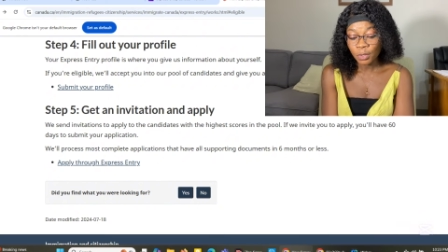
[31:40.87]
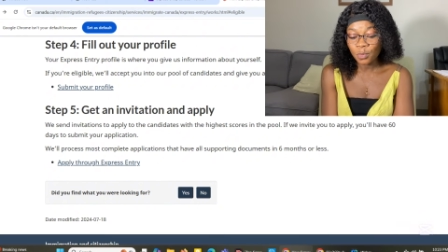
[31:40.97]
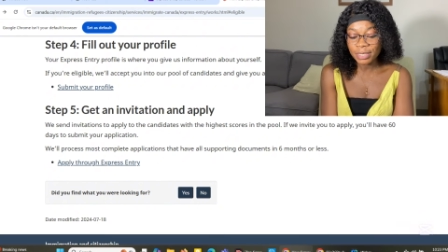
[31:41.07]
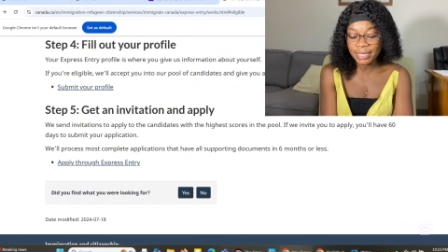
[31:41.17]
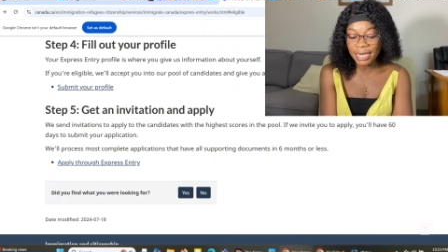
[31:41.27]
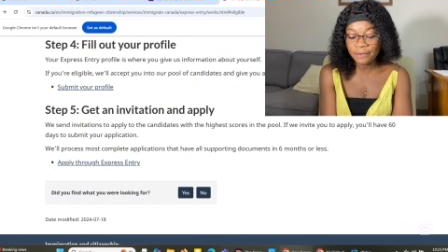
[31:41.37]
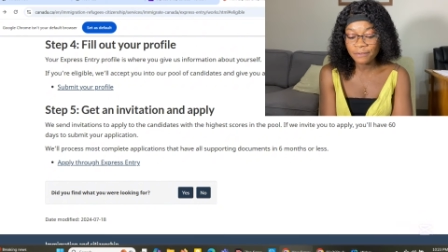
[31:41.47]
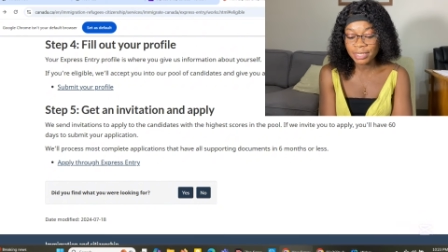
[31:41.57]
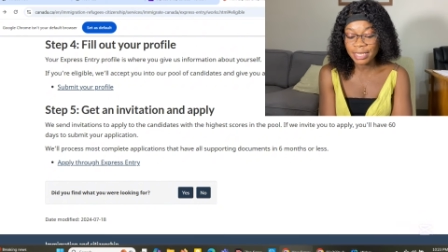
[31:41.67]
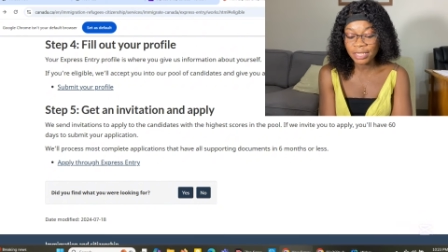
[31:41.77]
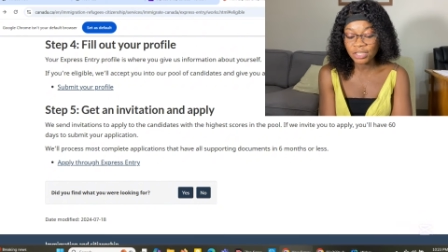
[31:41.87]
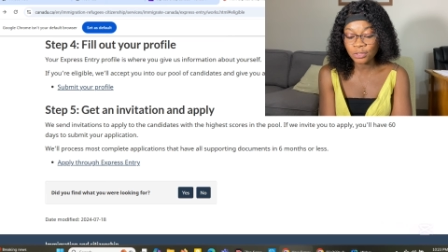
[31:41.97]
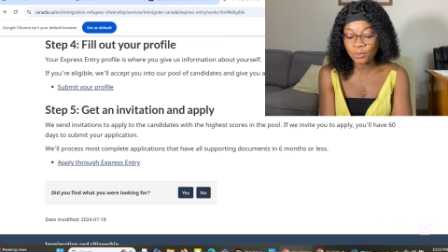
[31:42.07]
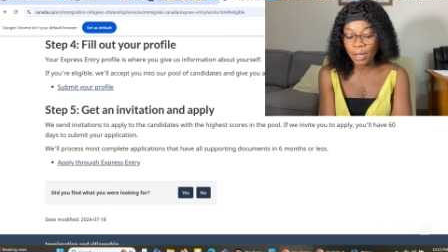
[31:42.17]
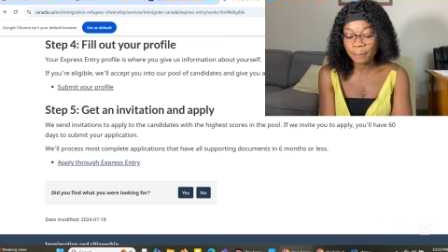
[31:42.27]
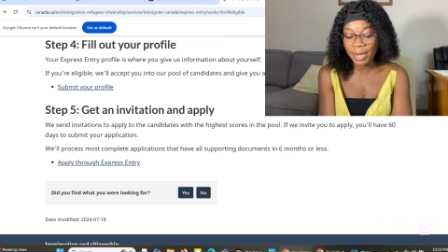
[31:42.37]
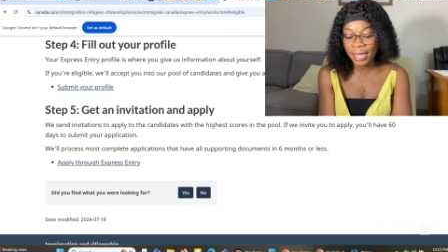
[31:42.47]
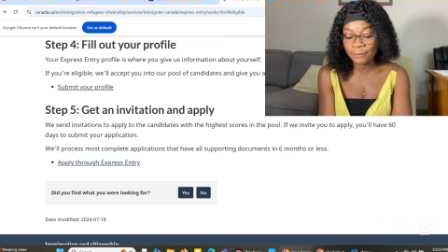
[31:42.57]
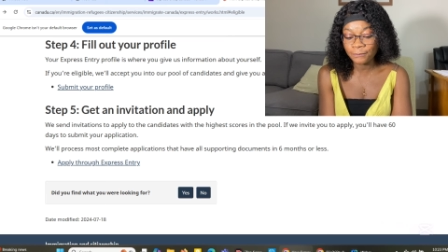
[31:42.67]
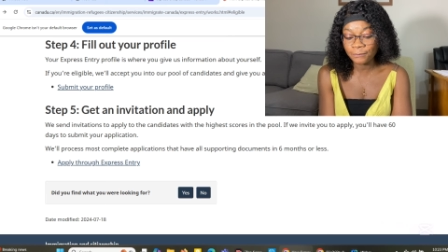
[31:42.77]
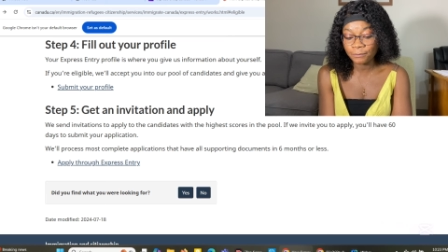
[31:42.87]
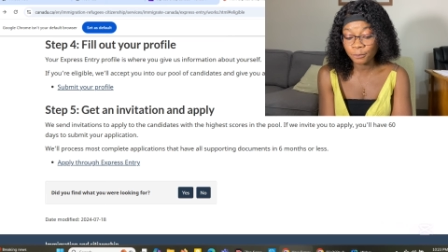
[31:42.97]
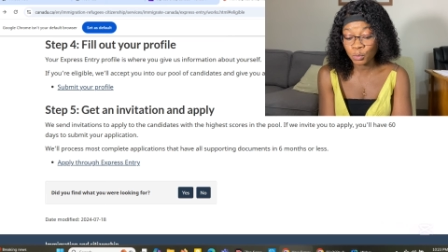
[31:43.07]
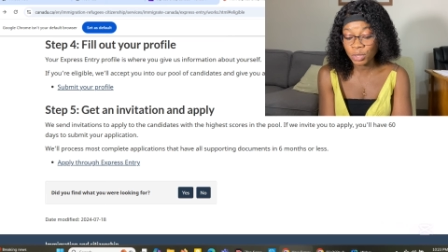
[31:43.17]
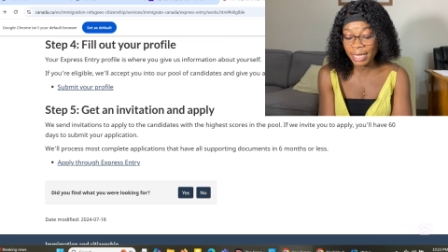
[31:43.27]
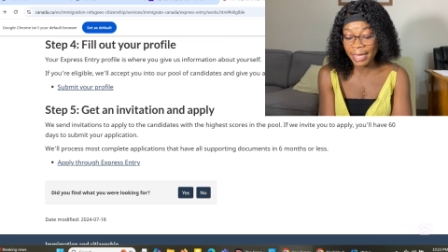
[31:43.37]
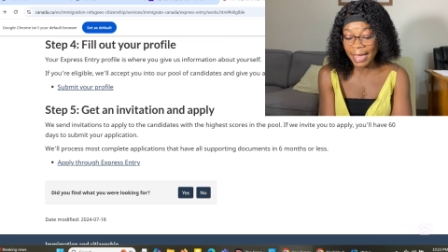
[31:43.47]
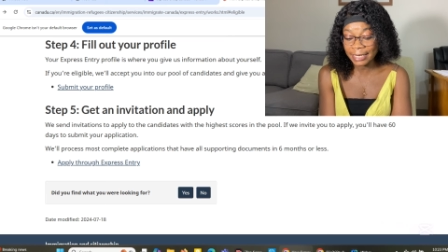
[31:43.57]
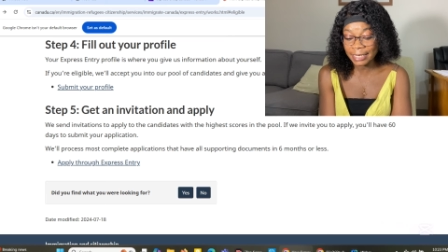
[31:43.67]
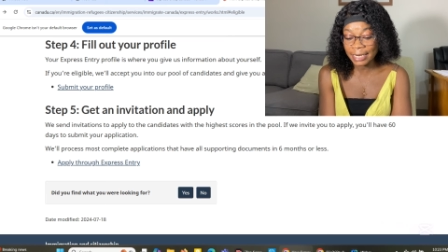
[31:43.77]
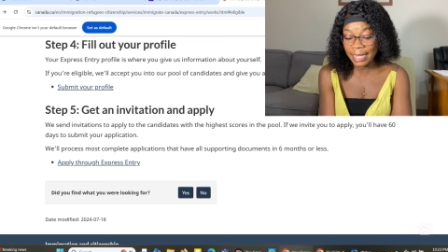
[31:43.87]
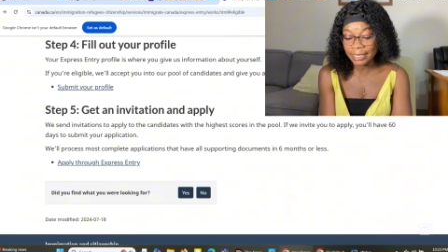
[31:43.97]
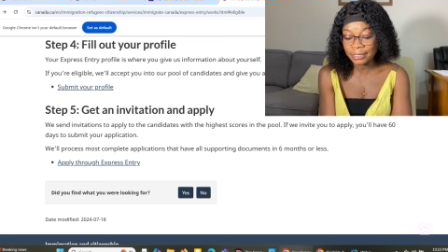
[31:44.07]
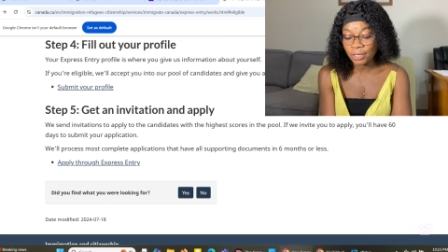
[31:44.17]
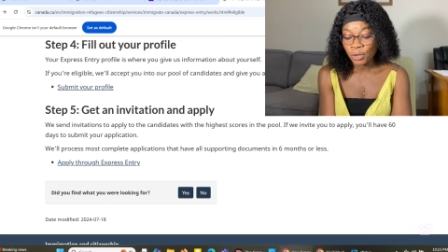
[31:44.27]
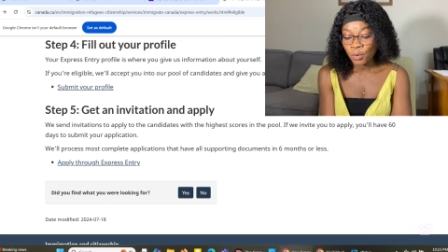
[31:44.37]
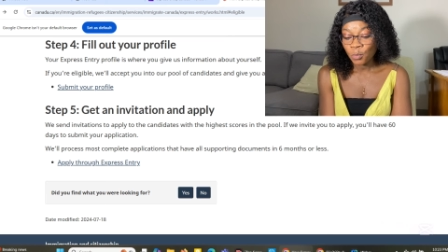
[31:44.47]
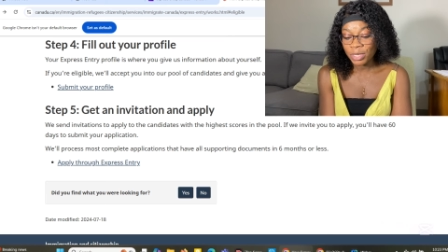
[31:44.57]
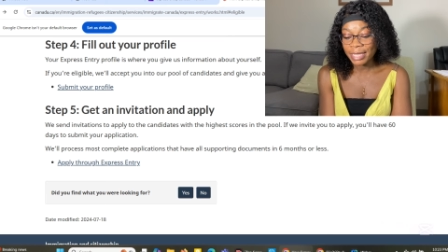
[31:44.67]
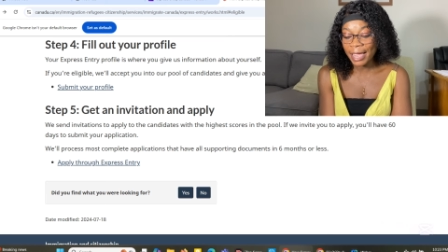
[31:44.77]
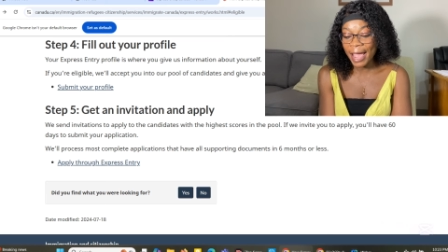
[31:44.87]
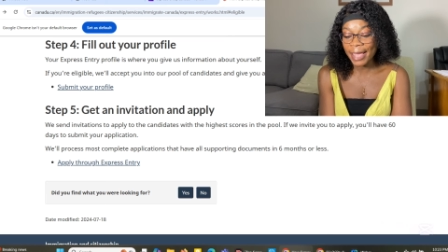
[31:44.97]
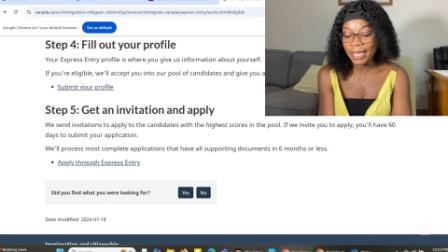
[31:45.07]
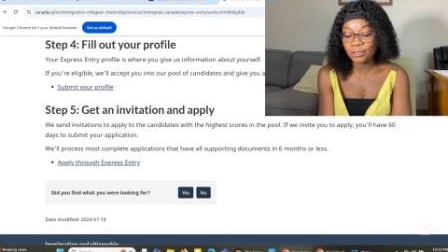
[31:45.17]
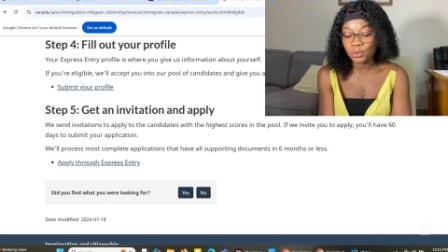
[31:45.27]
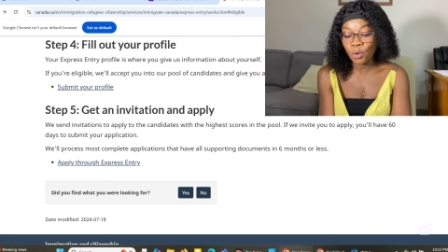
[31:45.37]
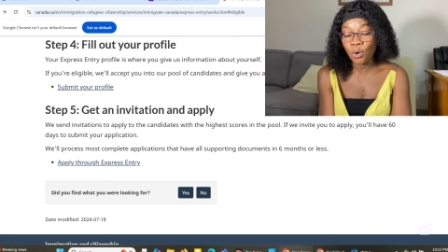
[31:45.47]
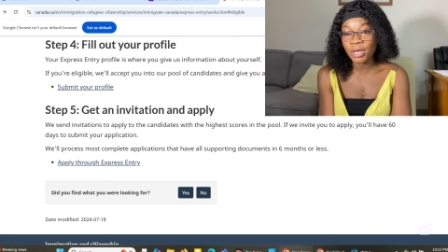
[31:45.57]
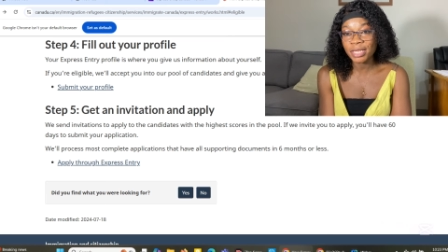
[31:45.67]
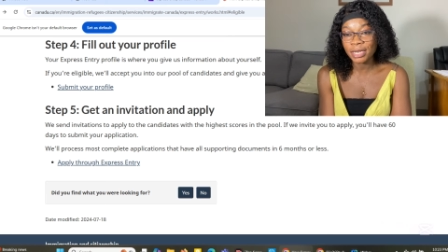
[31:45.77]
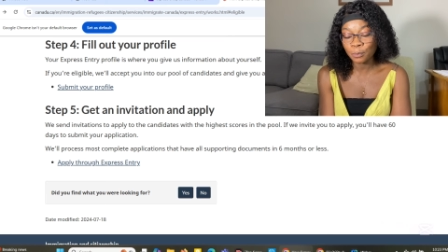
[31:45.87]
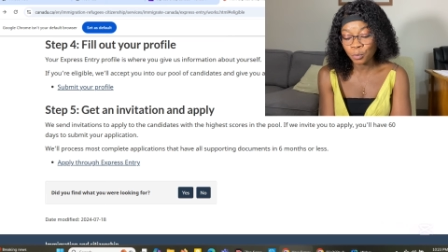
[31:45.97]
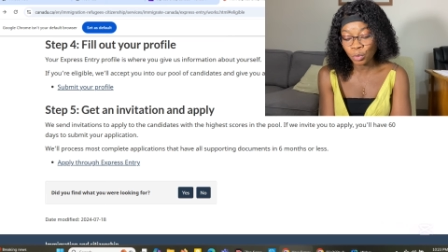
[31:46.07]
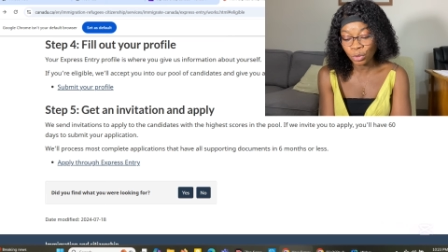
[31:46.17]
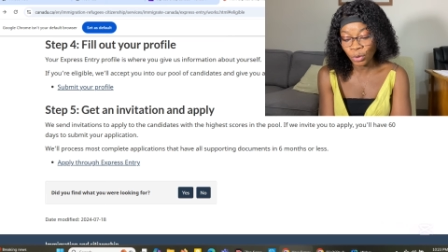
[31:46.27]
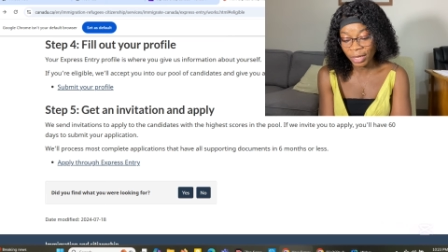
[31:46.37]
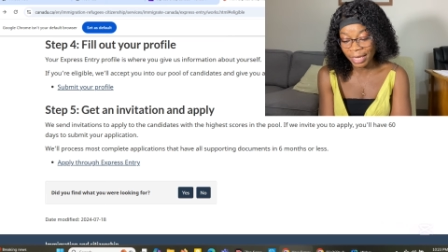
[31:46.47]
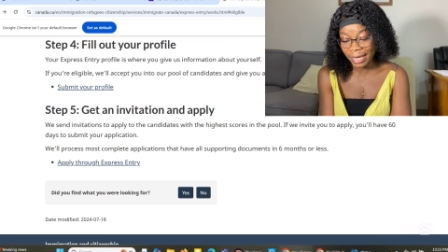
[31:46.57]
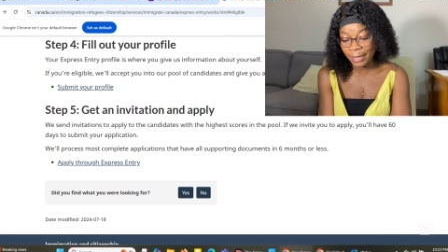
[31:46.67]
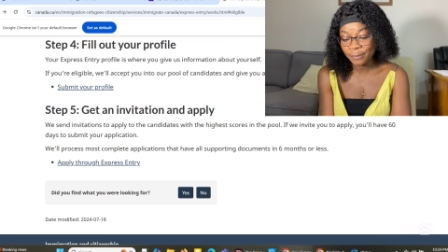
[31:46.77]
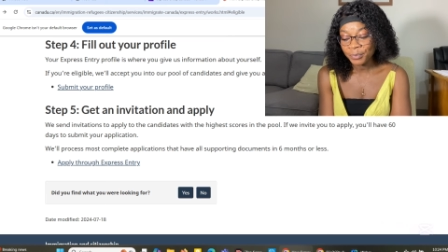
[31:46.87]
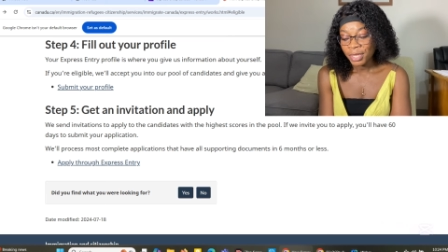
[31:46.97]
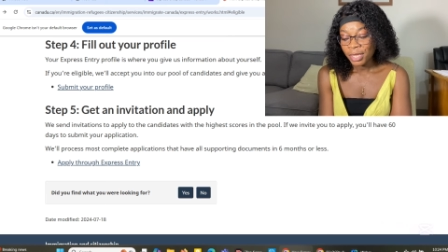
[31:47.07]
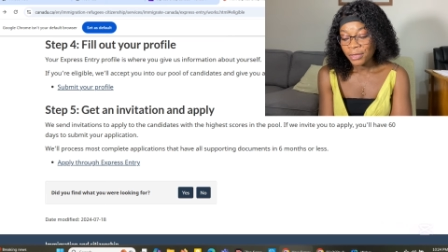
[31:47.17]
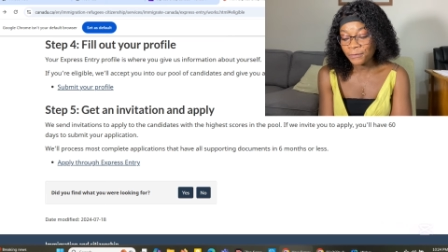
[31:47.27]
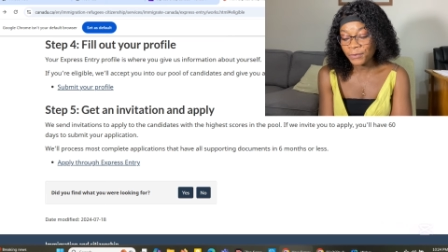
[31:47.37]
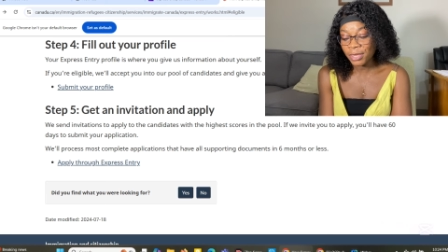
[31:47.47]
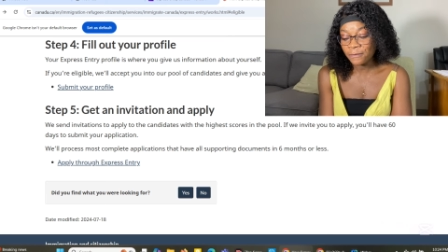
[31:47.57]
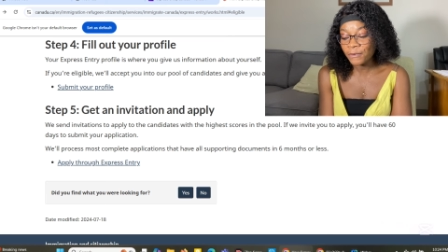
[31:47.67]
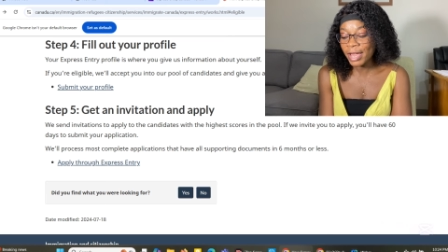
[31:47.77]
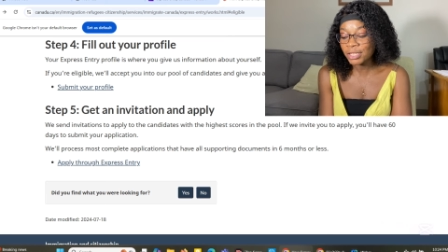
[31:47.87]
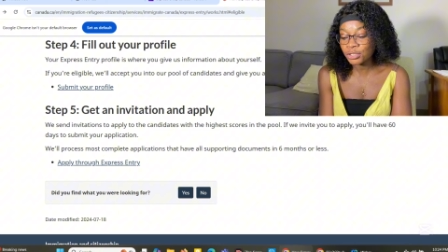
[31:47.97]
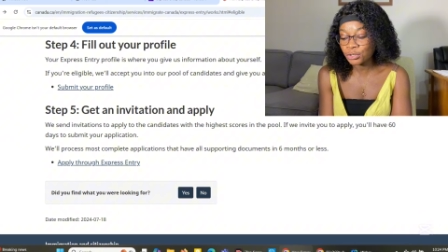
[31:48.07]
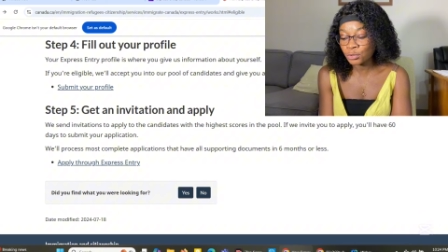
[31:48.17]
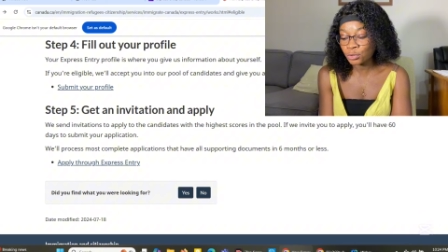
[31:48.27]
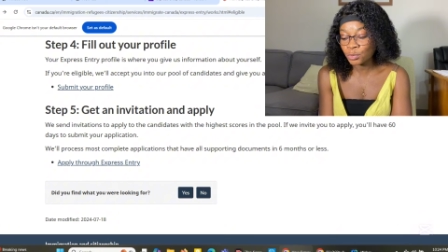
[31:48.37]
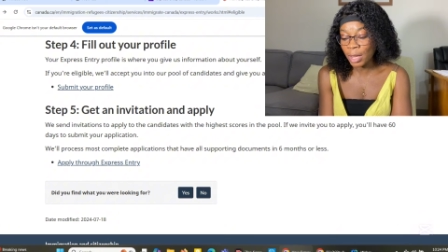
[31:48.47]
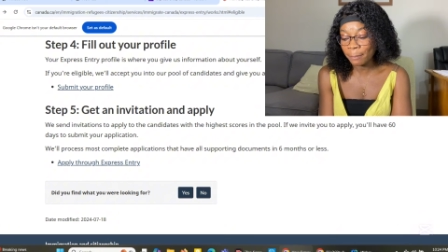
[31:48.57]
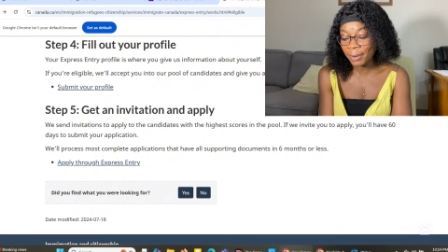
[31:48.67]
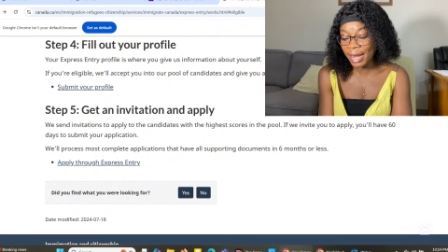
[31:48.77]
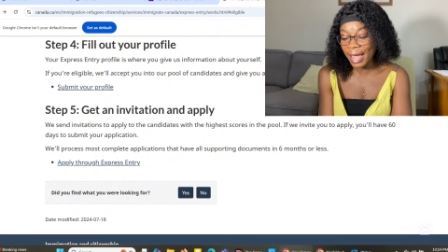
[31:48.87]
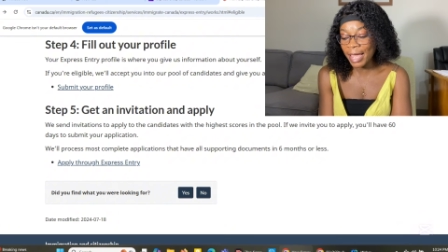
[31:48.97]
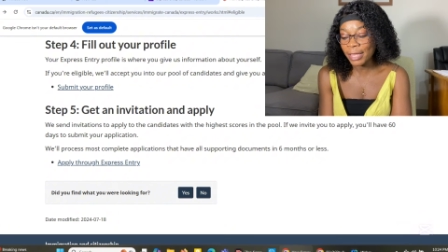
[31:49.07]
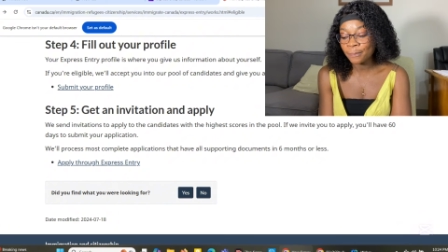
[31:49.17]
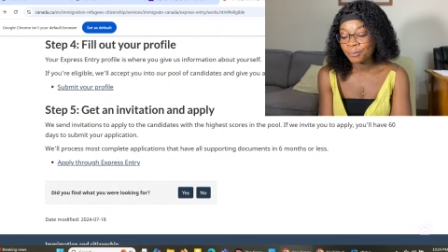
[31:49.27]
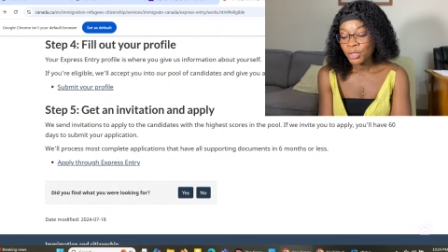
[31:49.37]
invitation to apply to the candidates with the highest score in the pool. Okay, if we invite you to apply,